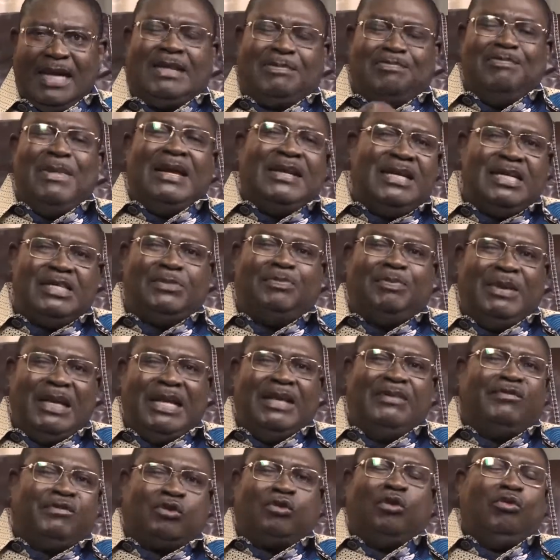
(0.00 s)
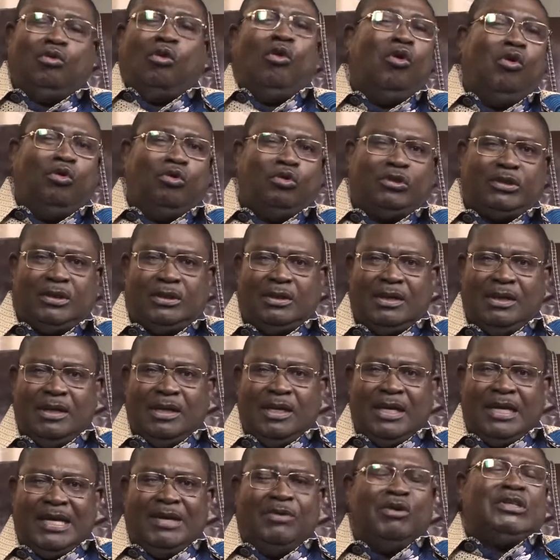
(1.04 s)
It made his belief stone cold.
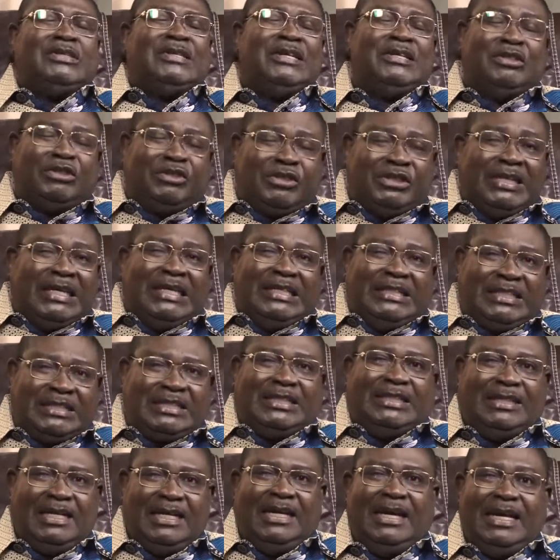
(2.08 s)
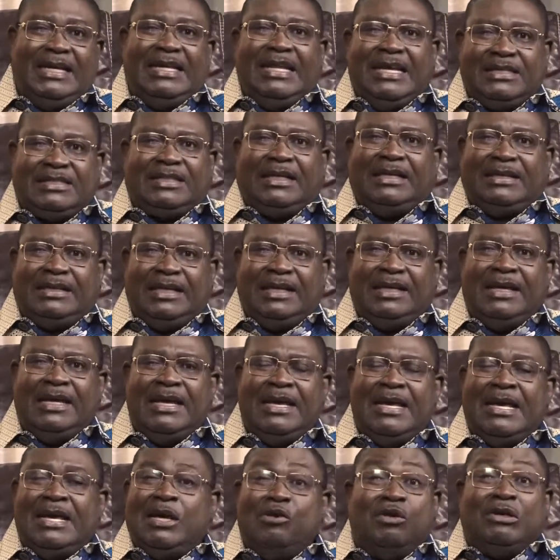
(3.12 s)
He was entrenched in yesterday.
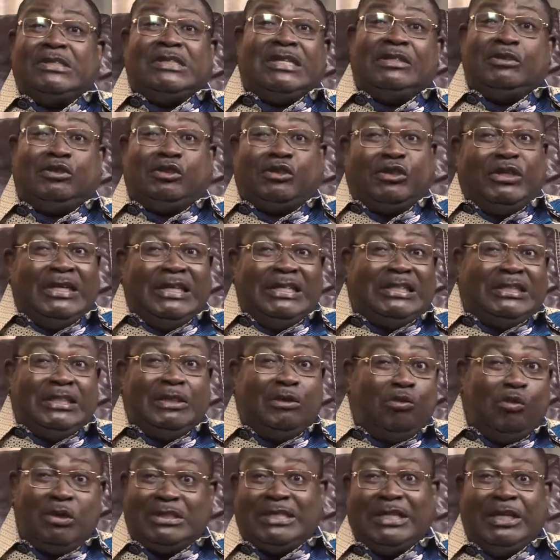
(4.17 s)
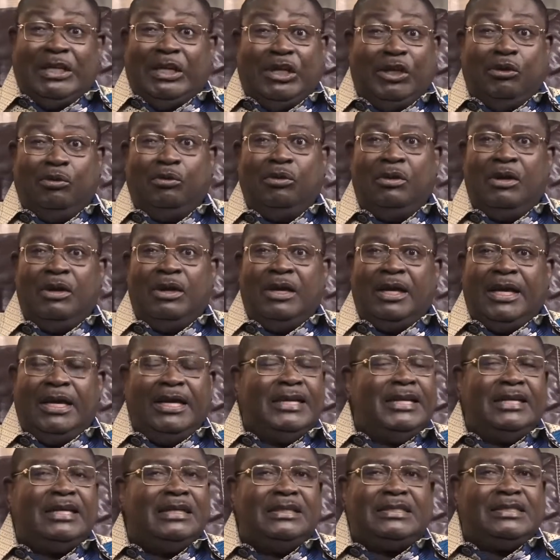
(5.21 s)
He was entrenched in what he knew.
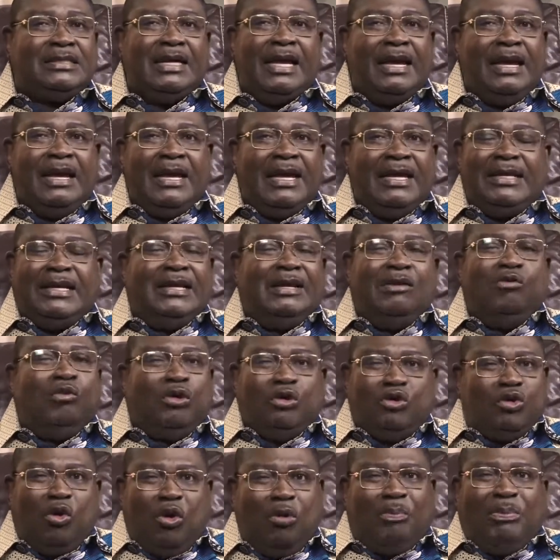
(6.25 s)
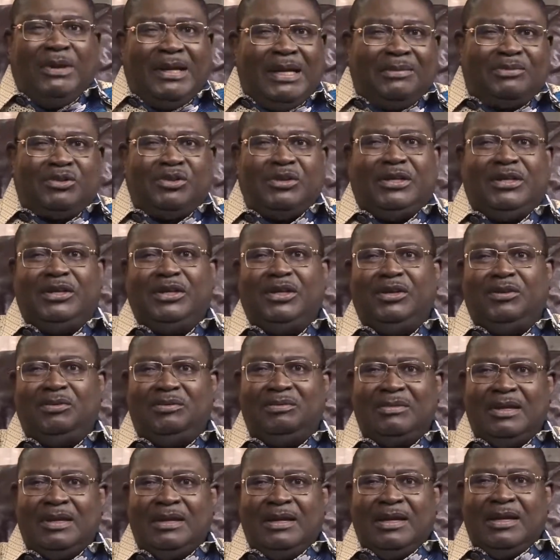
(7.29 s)
He didn't want to open up to the new.
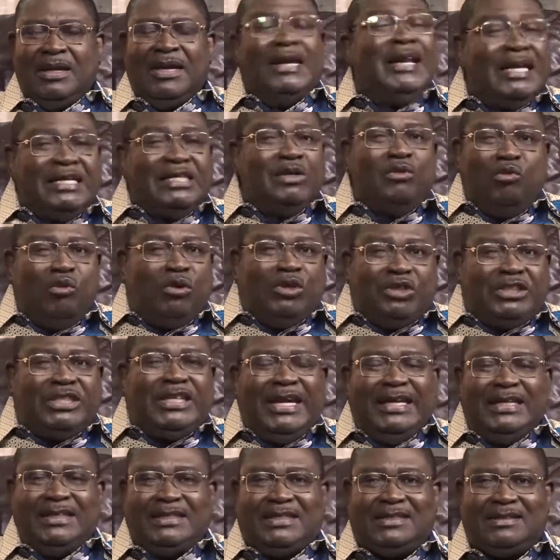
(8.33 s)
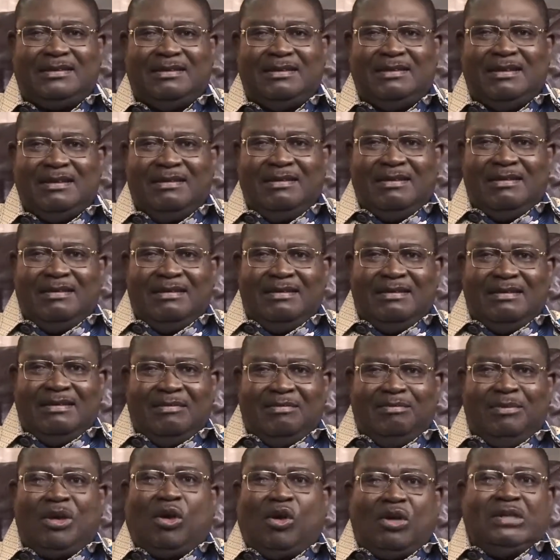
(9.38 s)
He doesn't want change
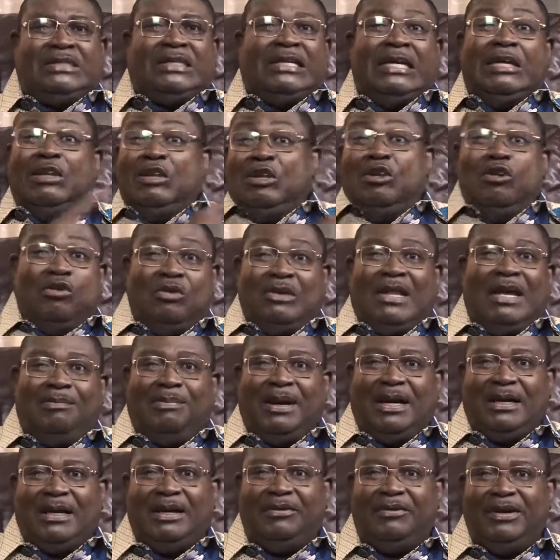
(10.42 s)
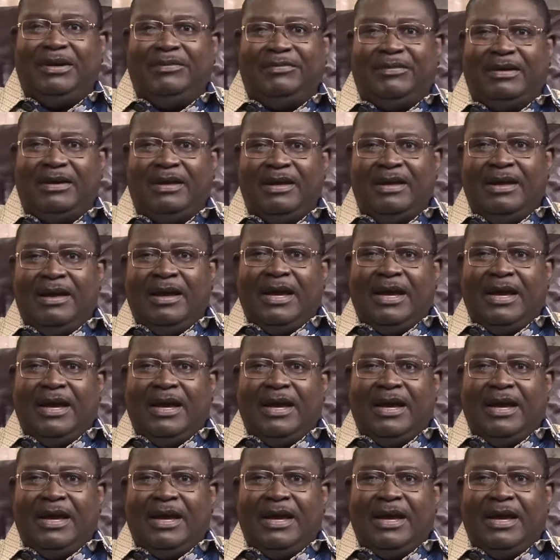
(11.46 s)
because he knew the Abana River